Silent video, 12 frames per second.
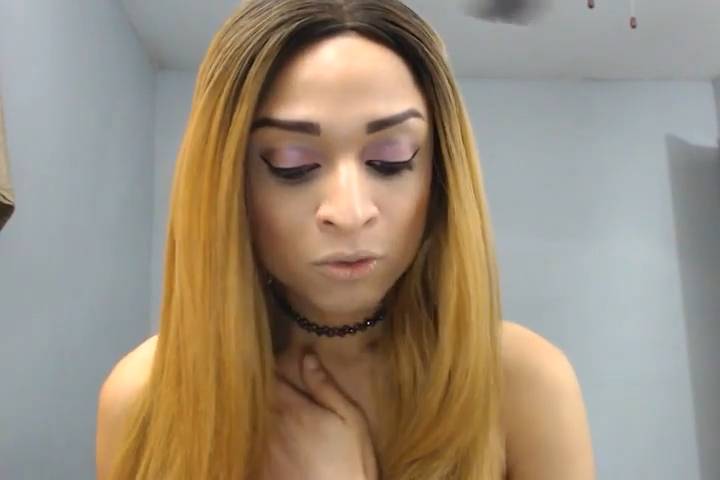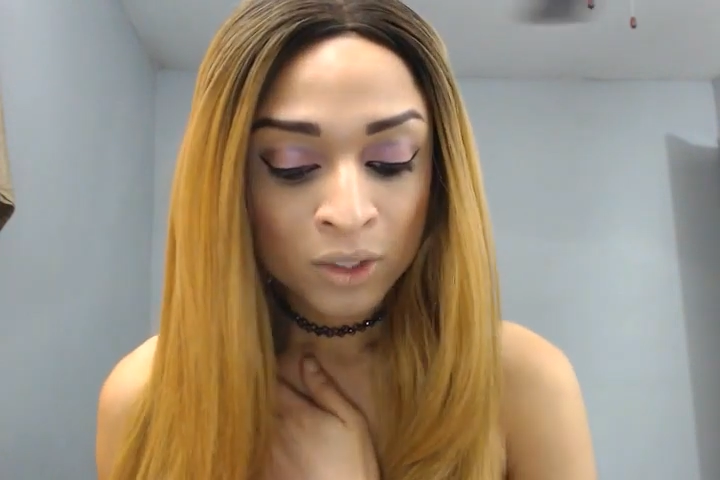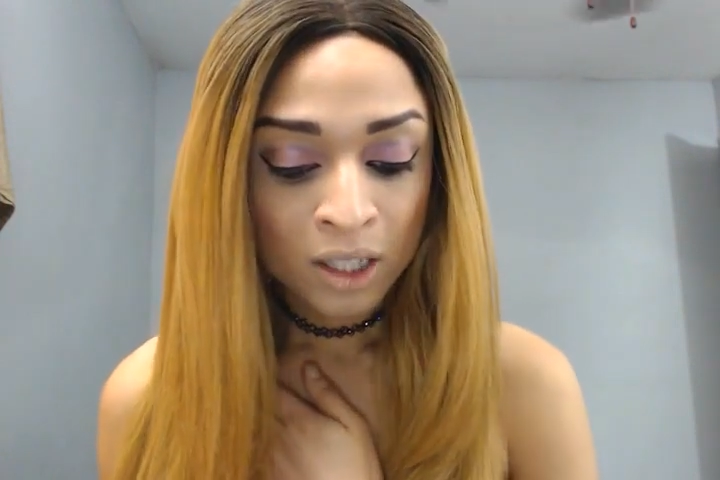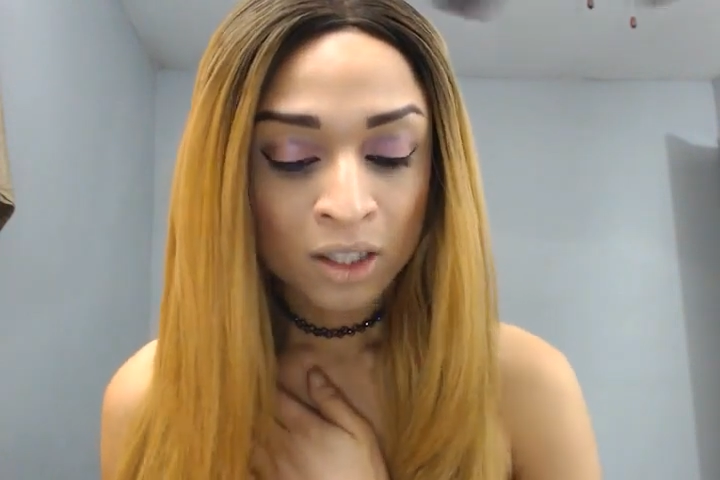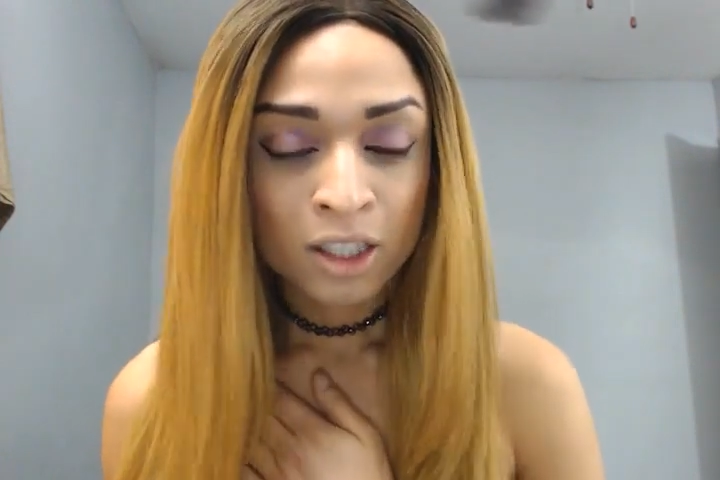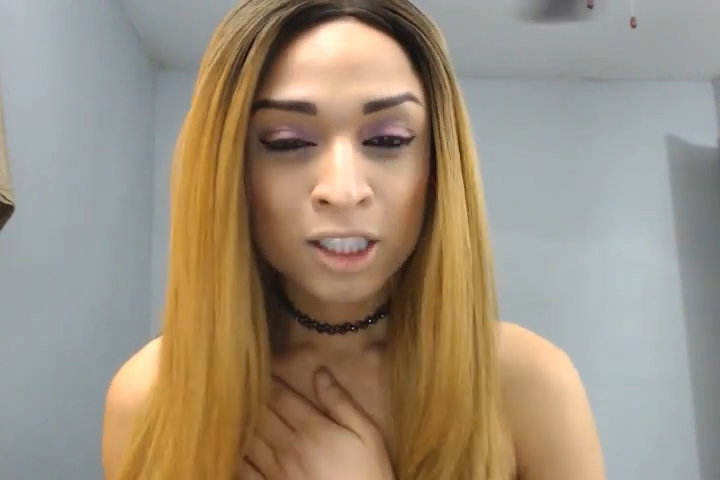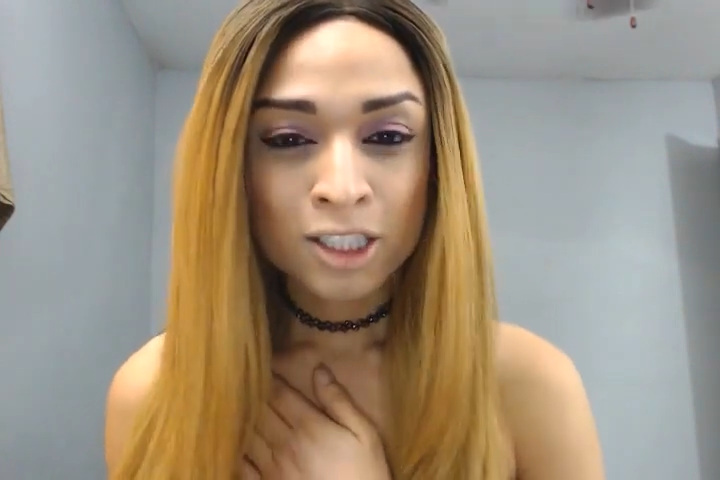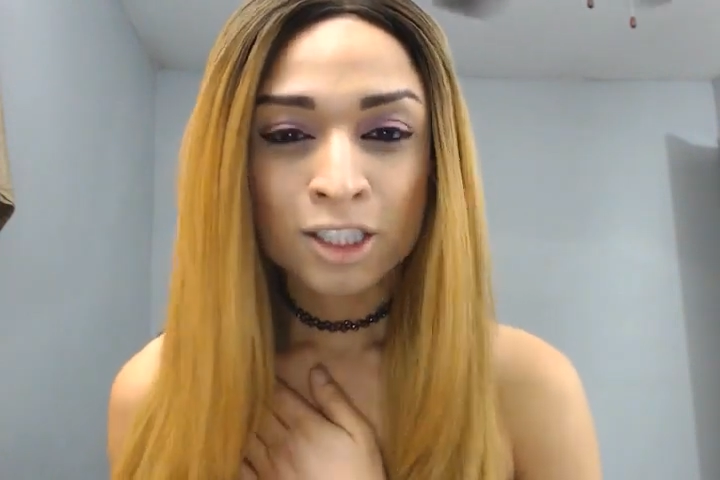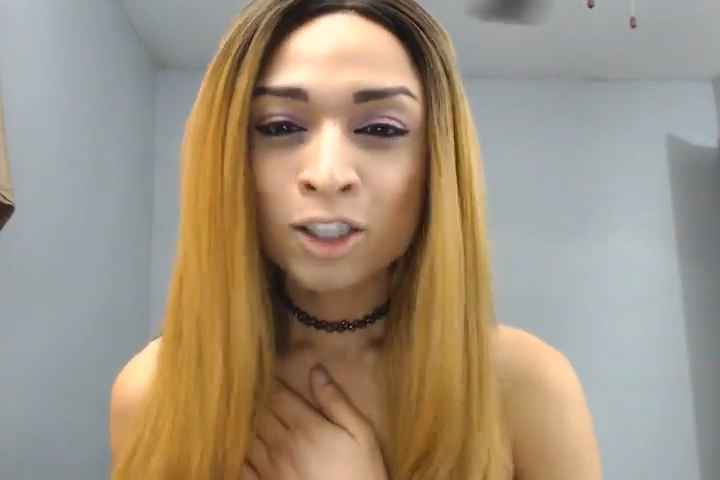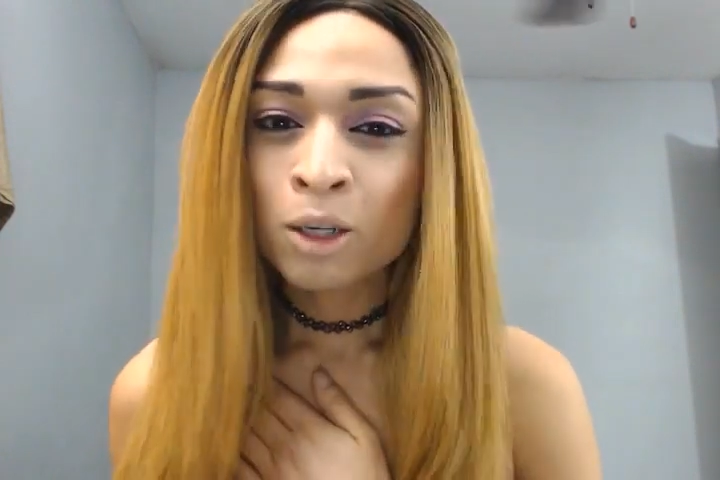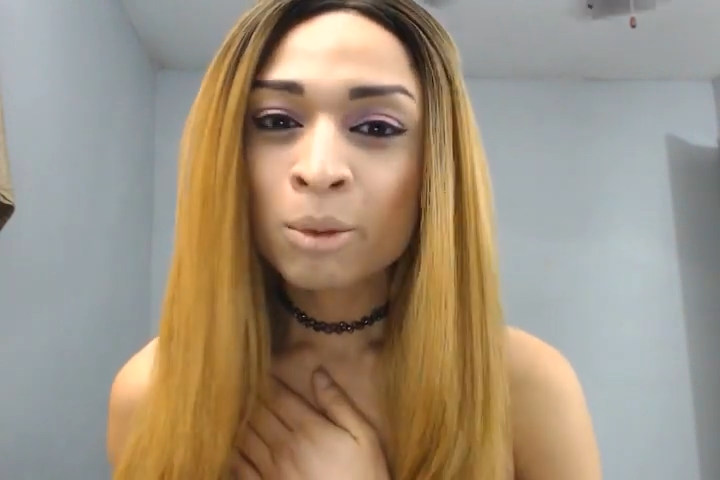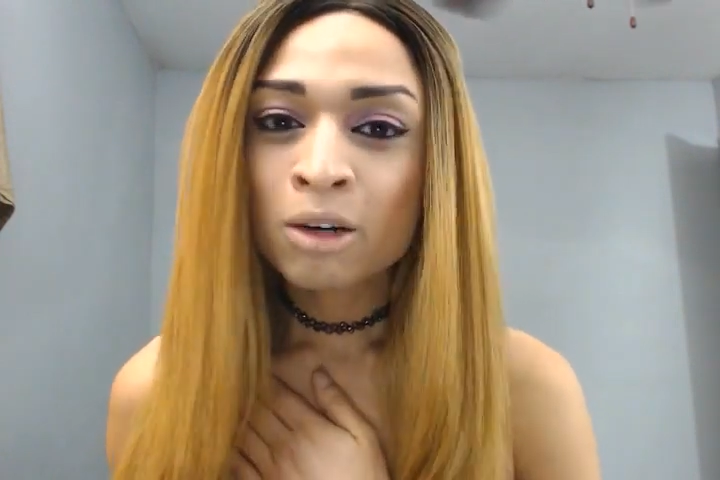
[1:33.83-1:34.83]
feel is a
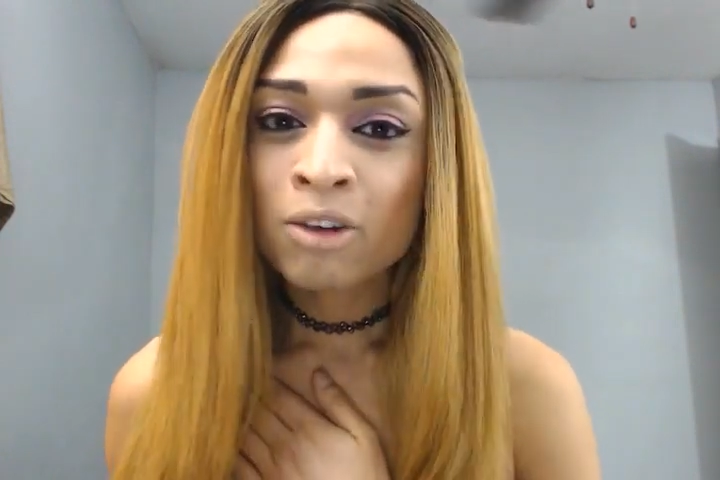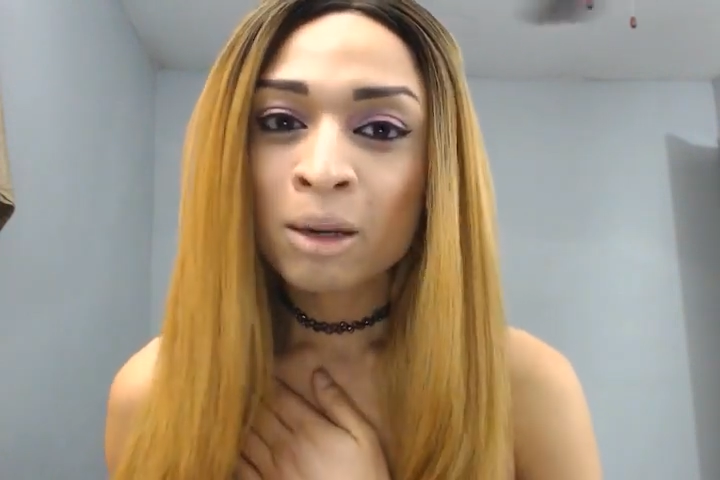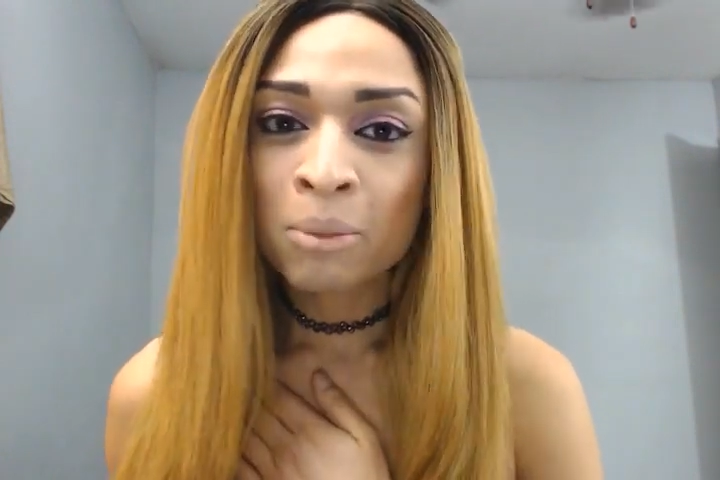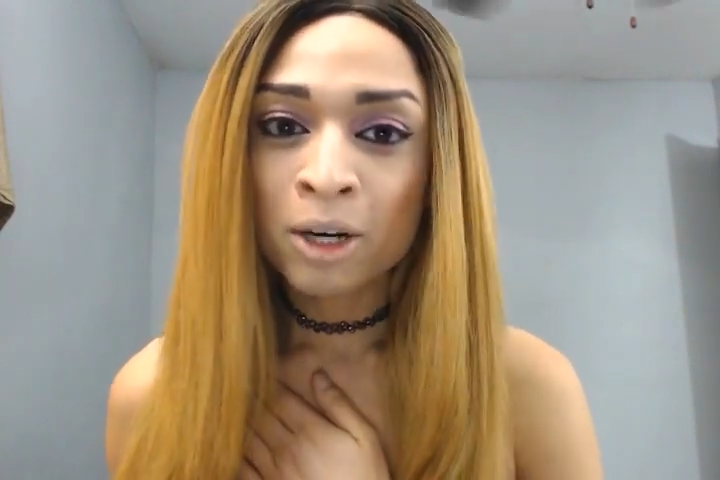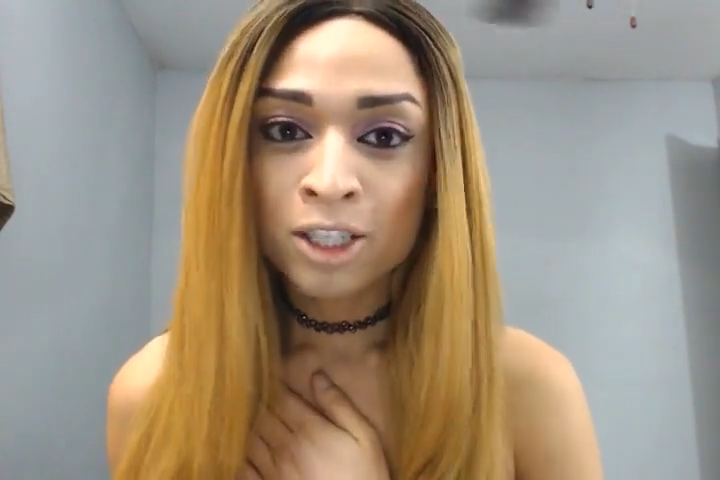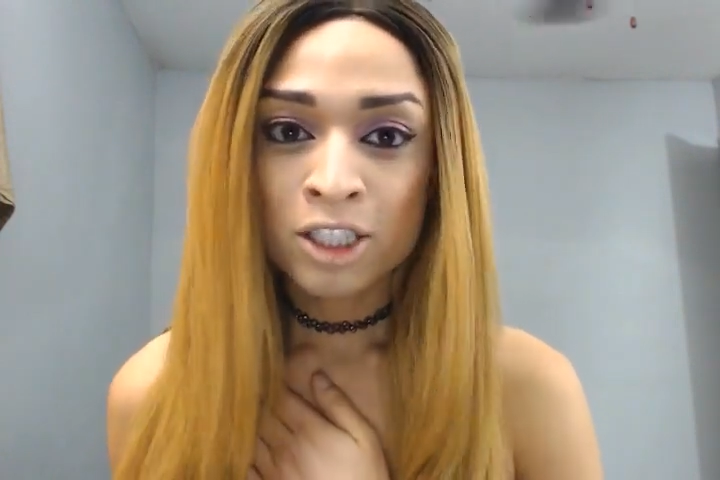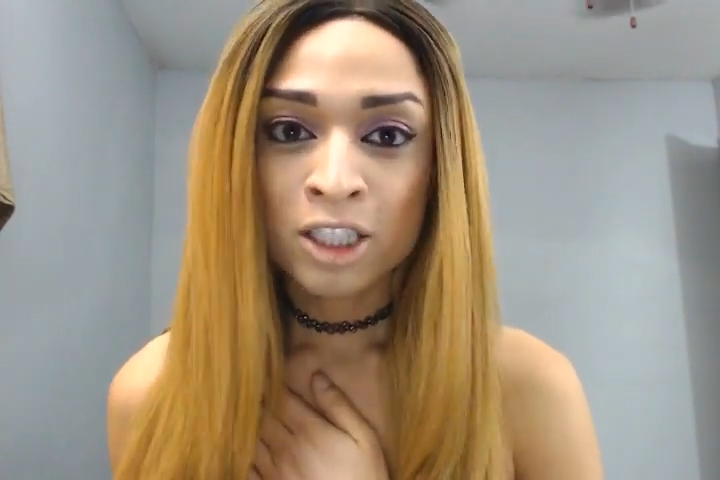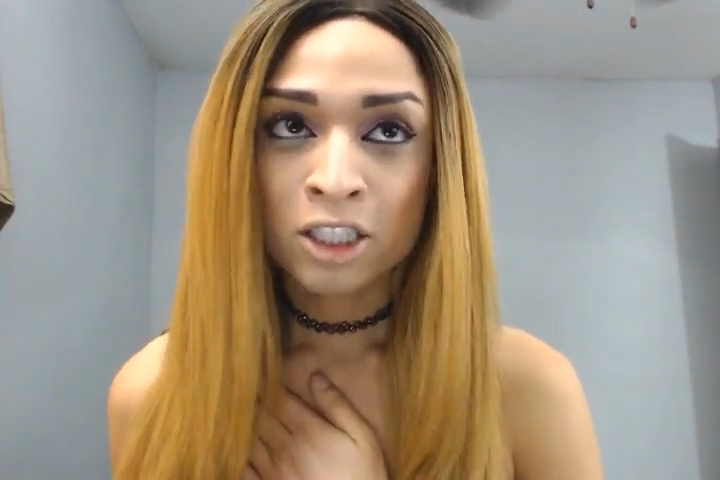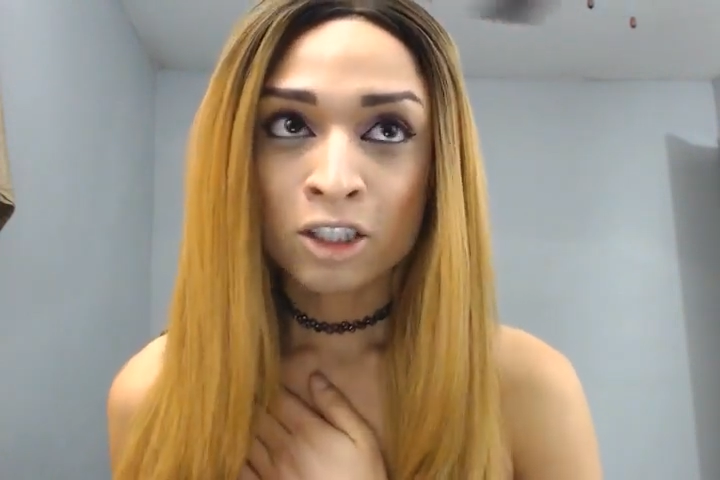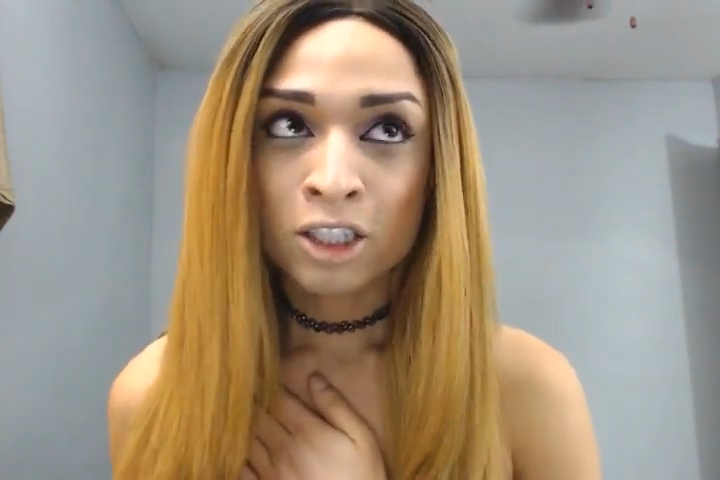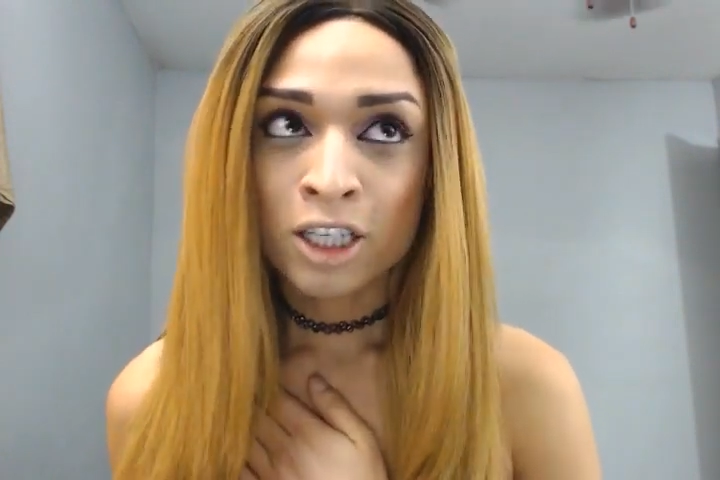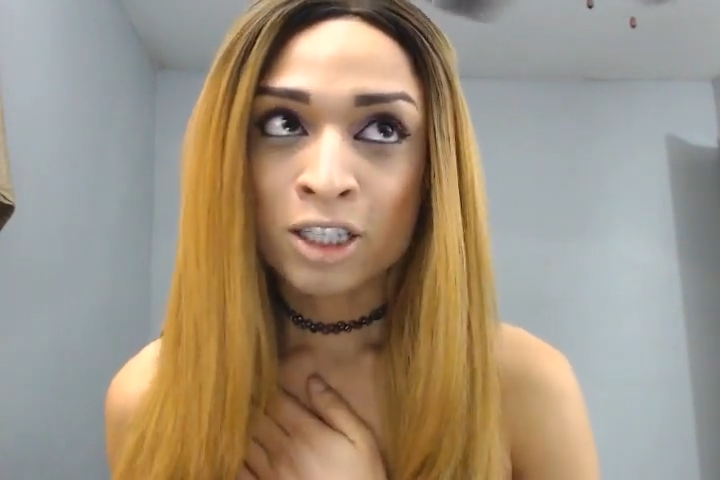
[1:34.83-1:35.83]
little bit of vibration in
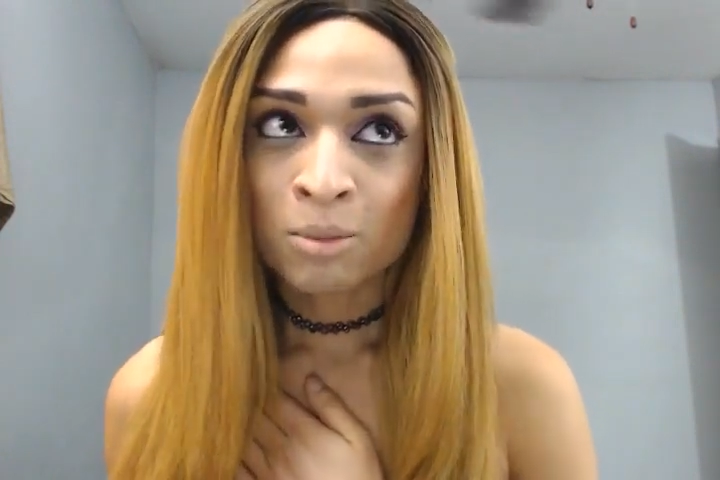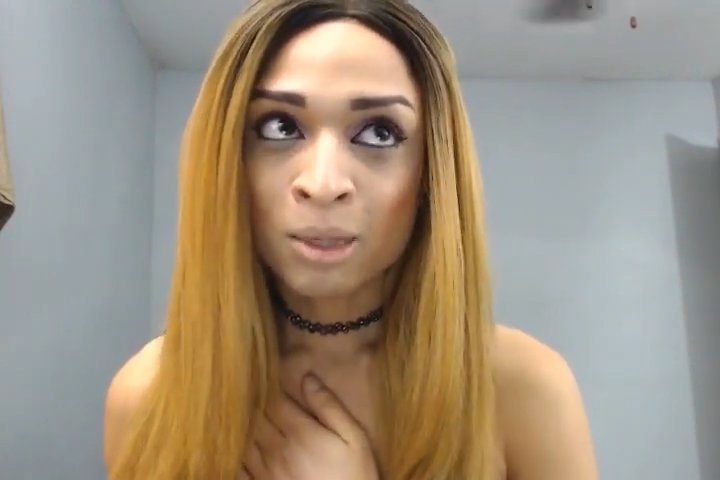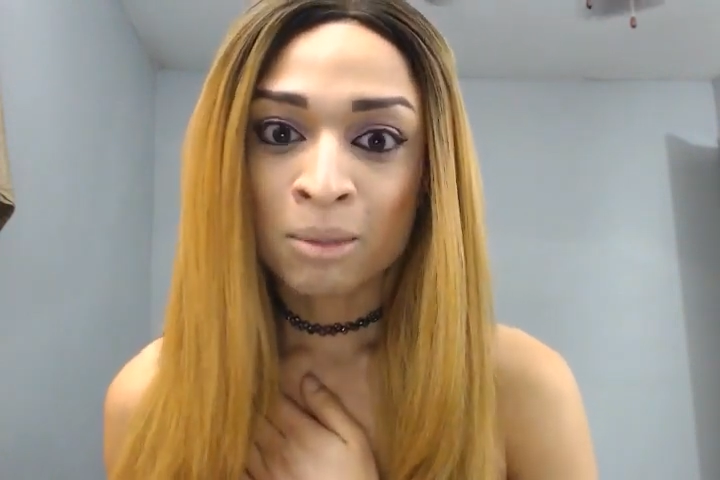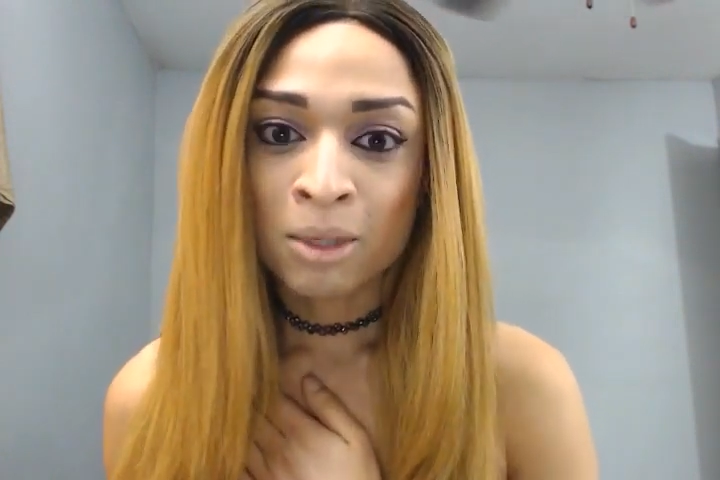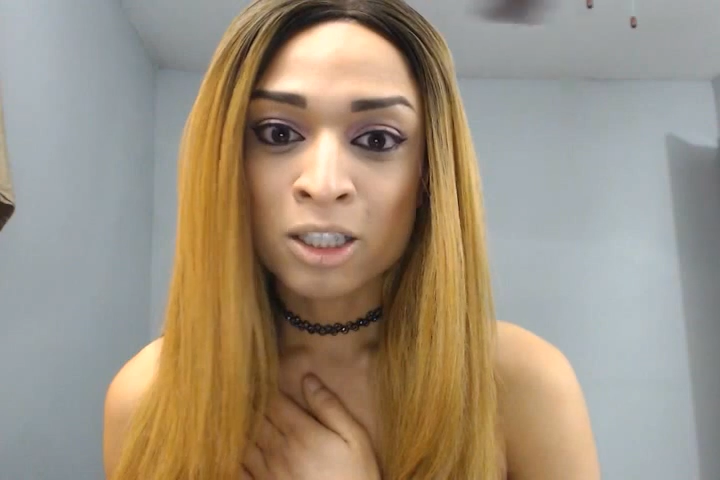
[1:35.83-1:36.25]
your chest, maybe.